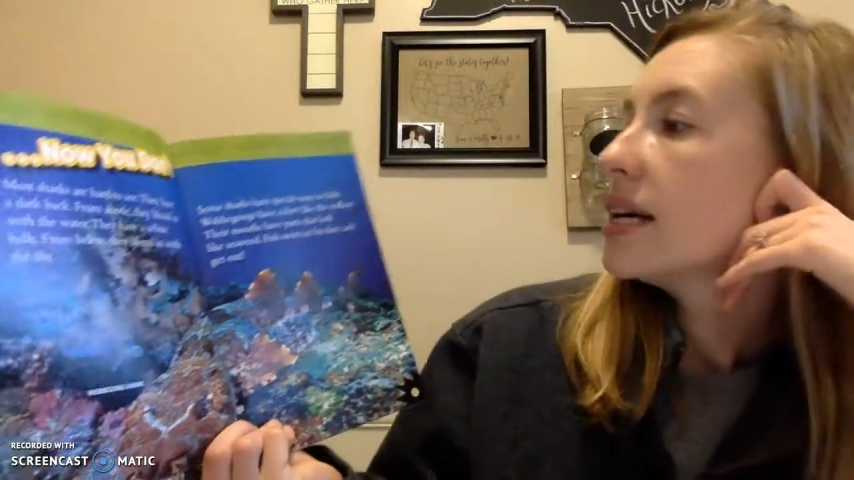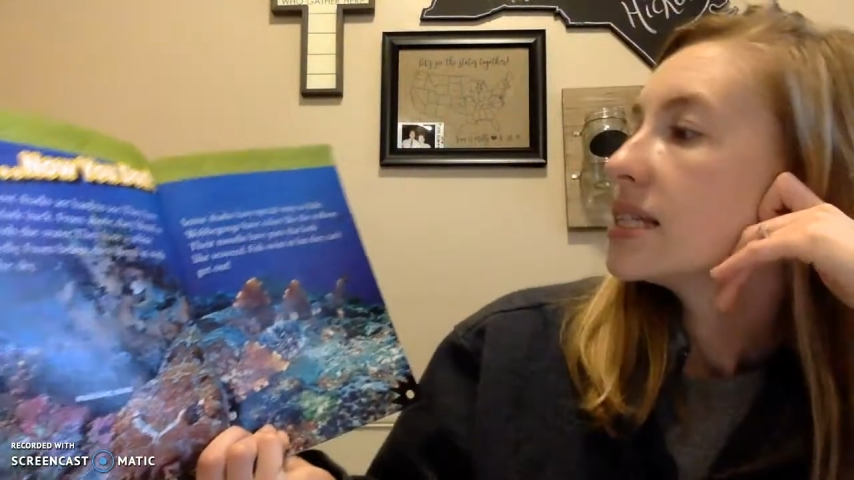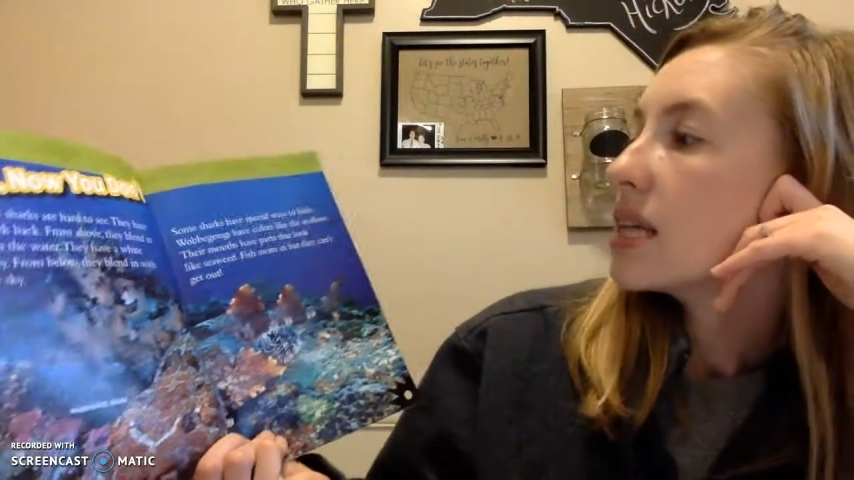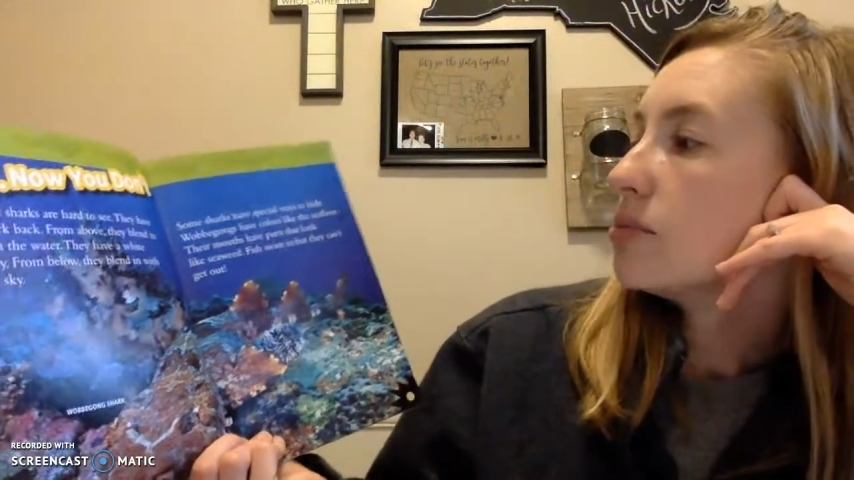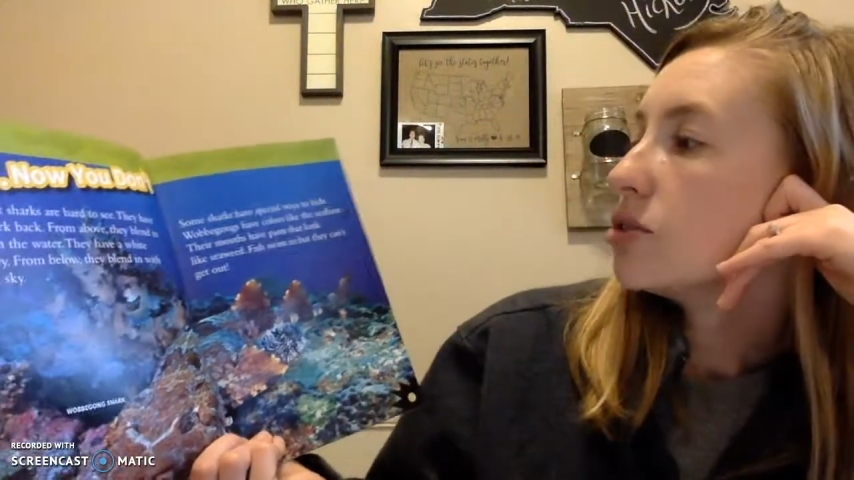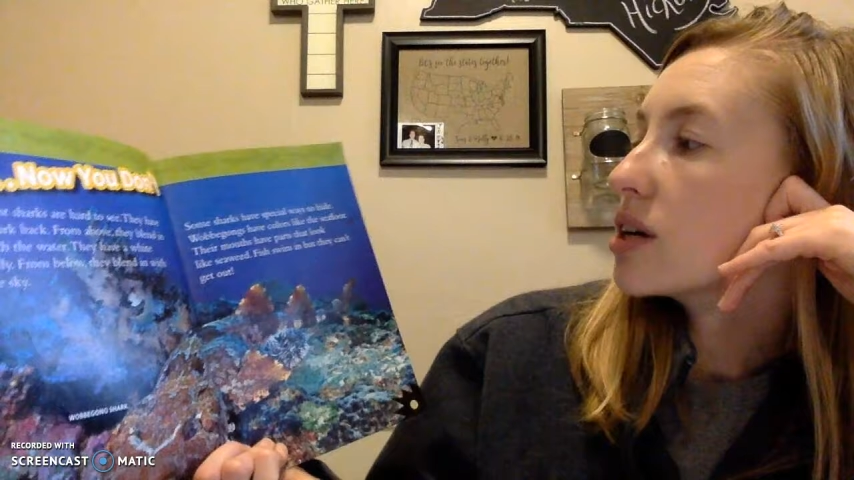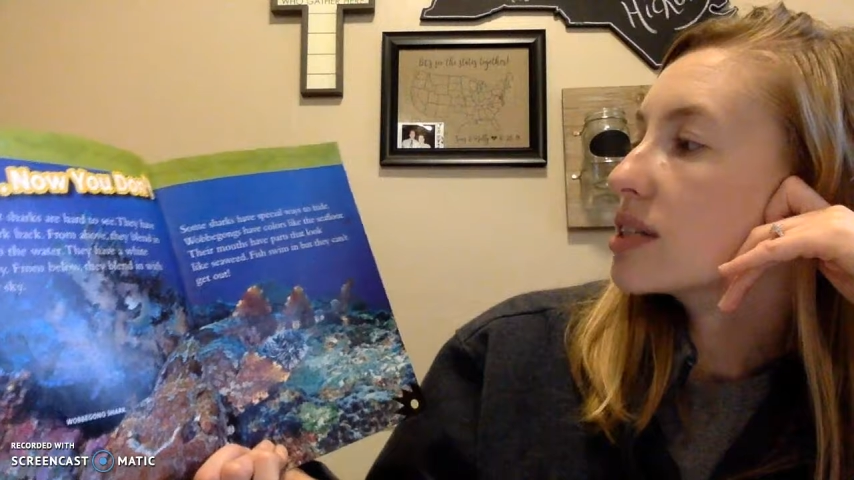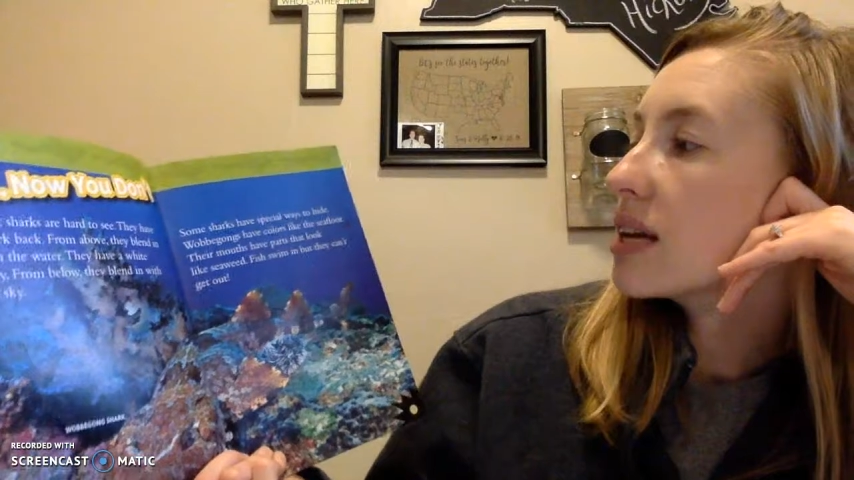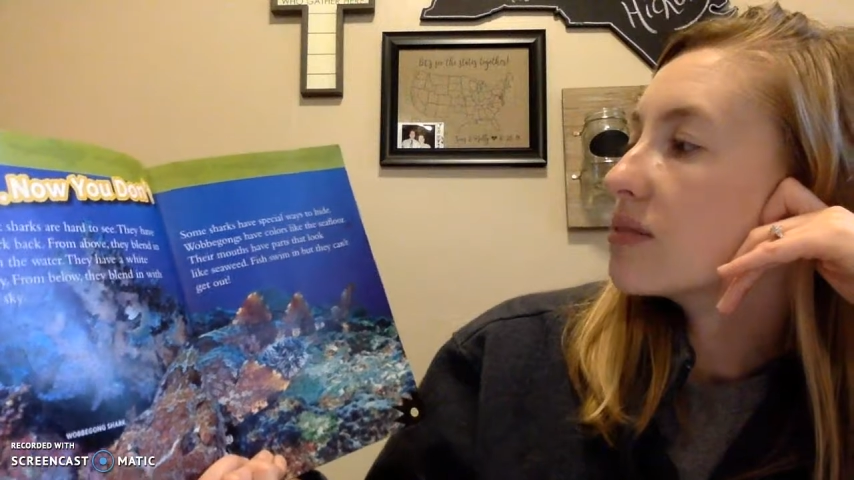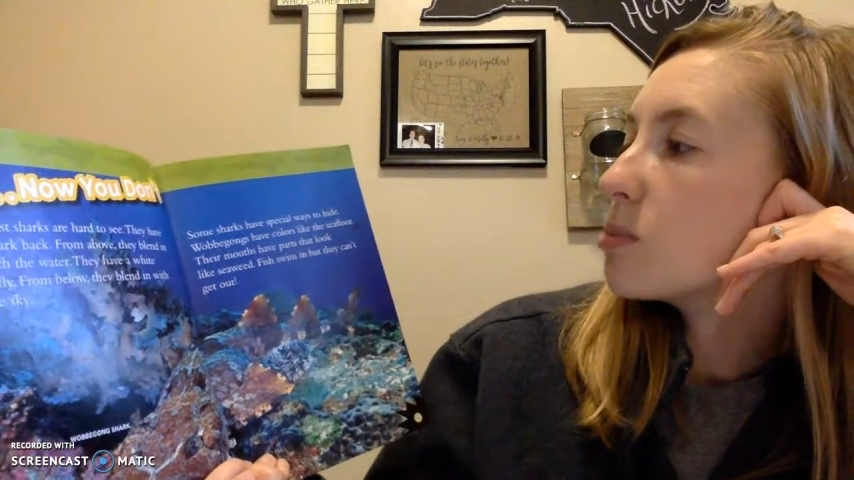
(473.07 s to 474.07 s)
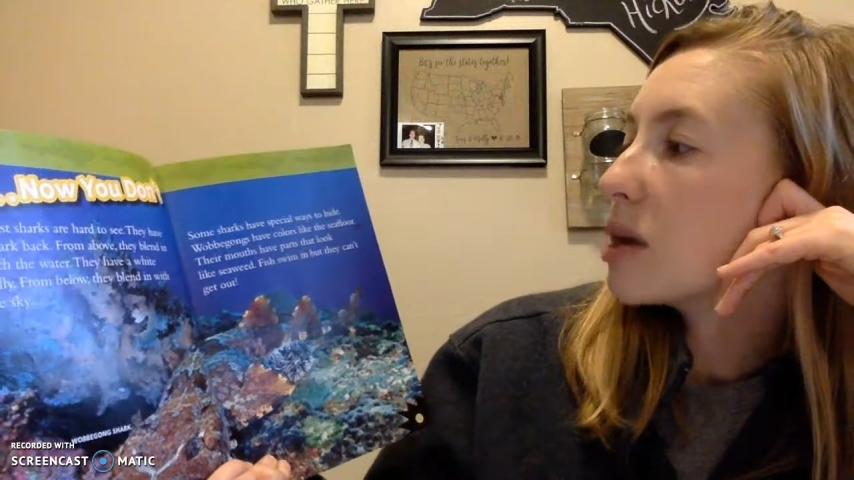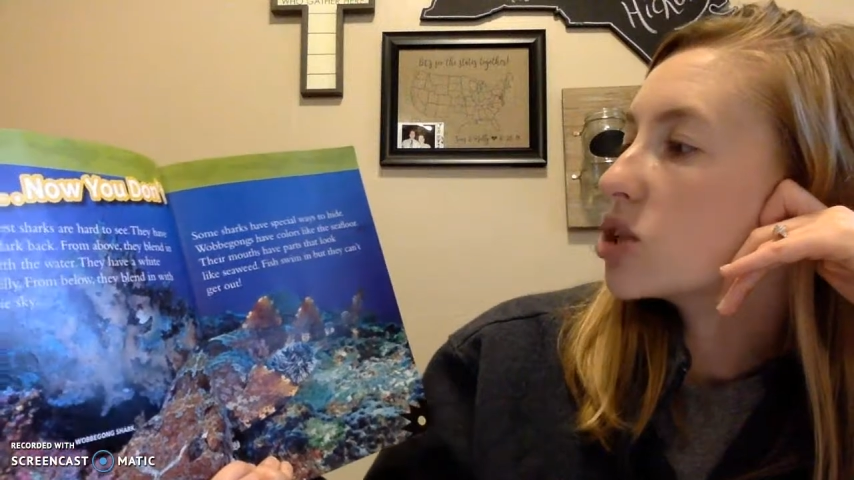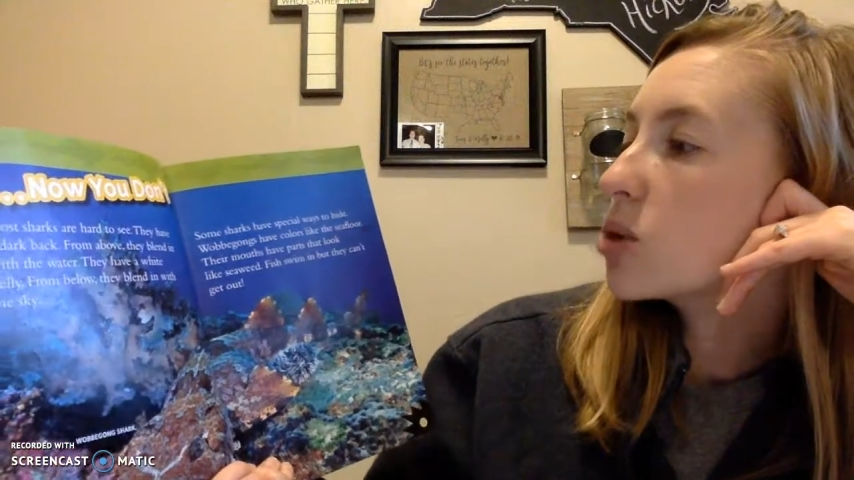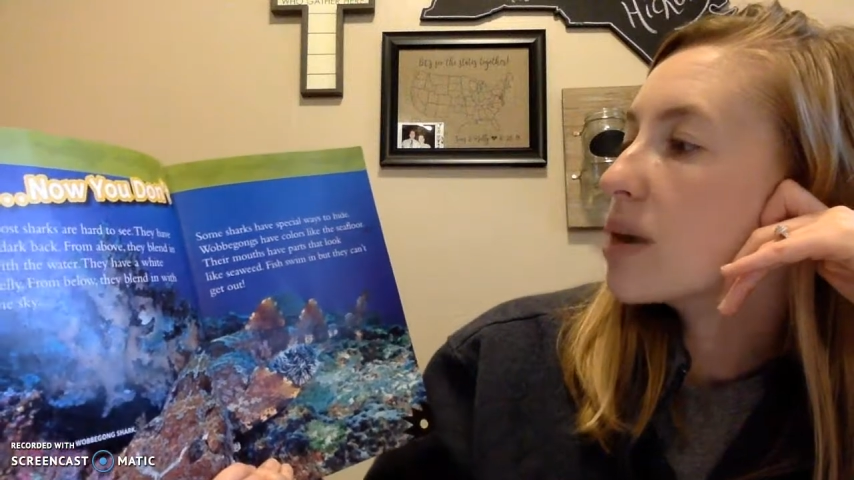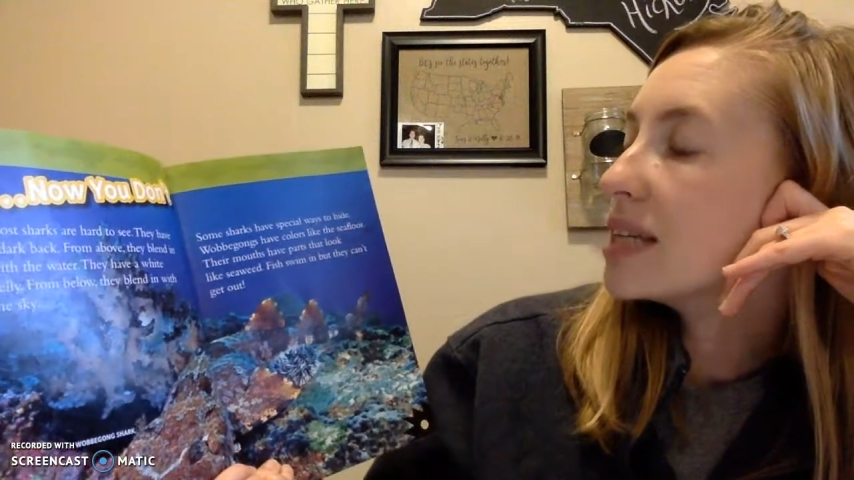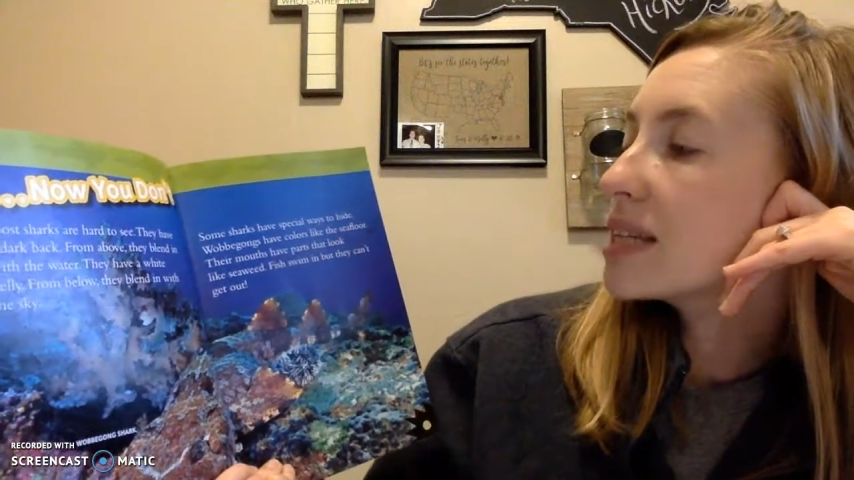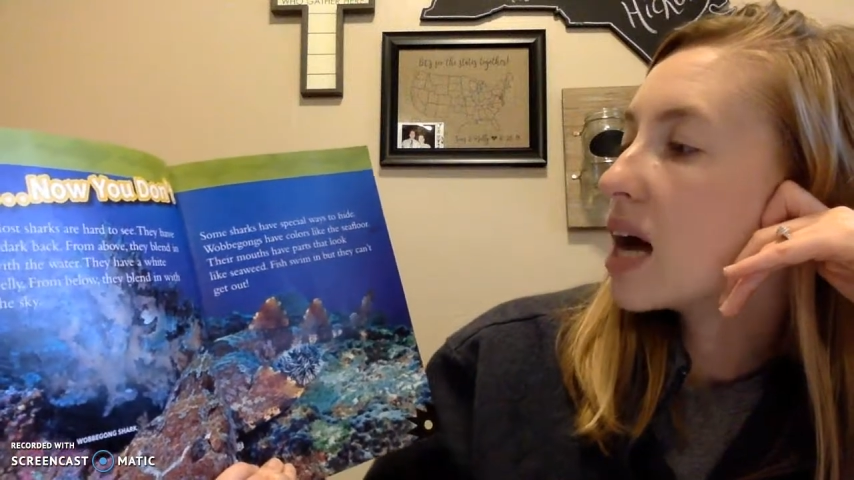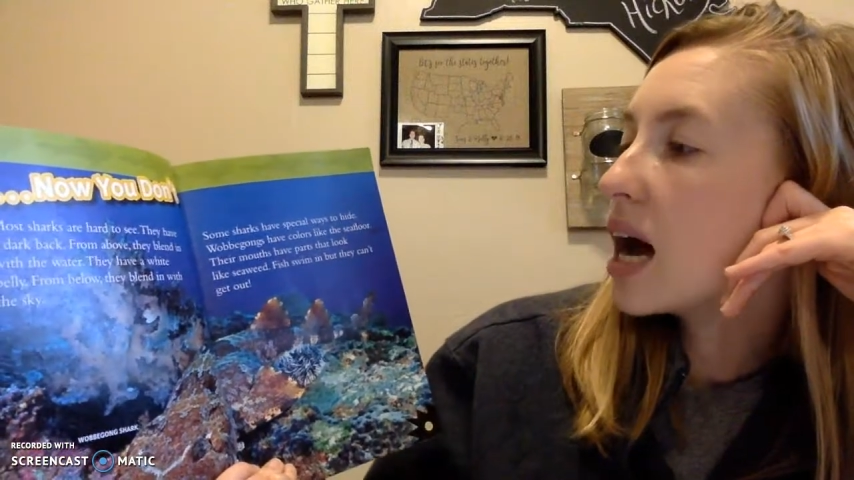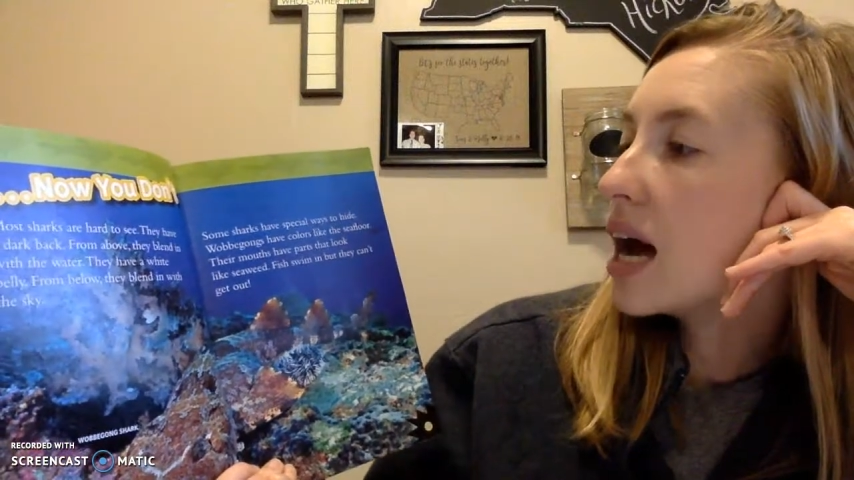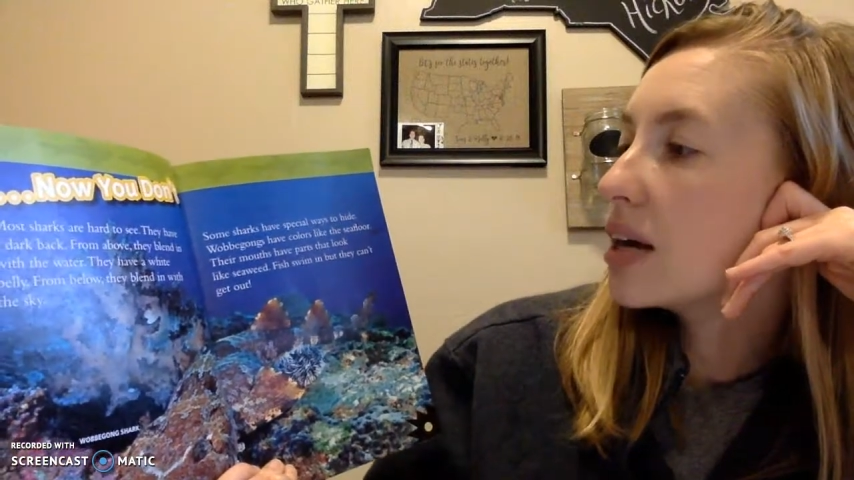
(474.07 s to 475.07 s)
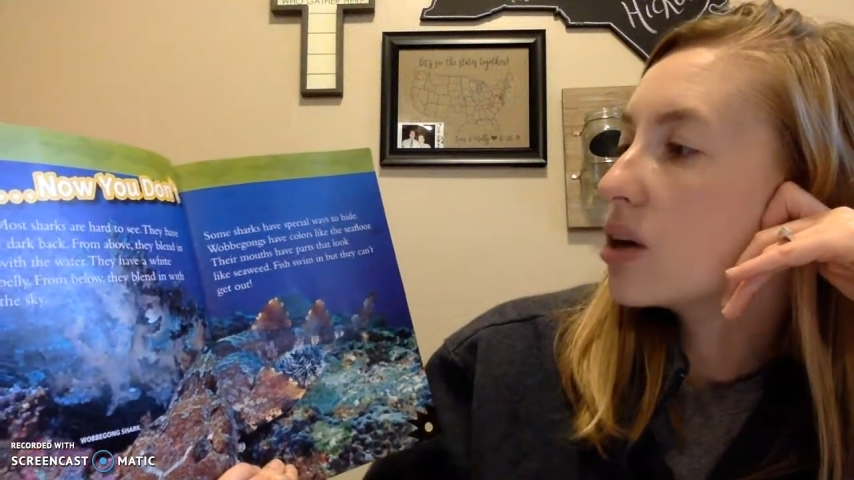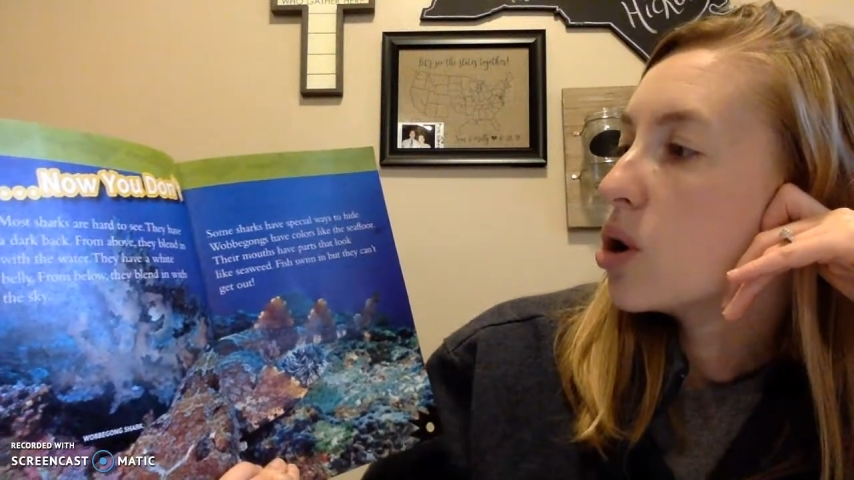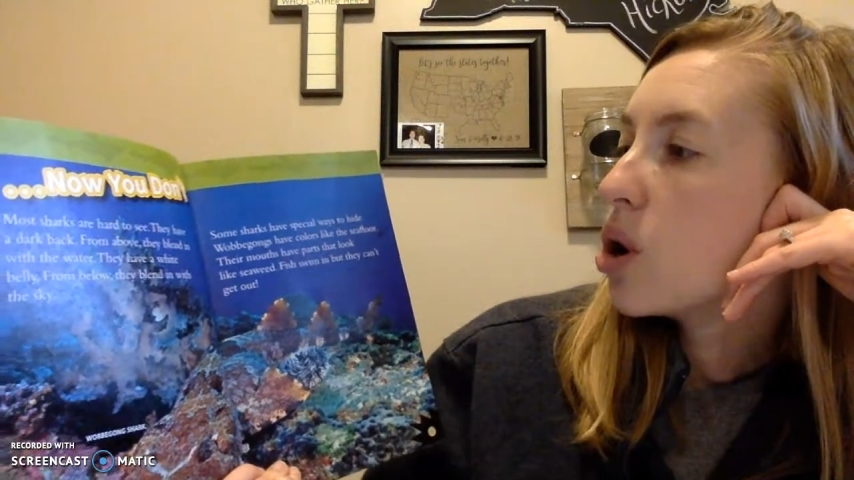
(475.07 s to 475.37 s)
Some sharks have special ways to hide.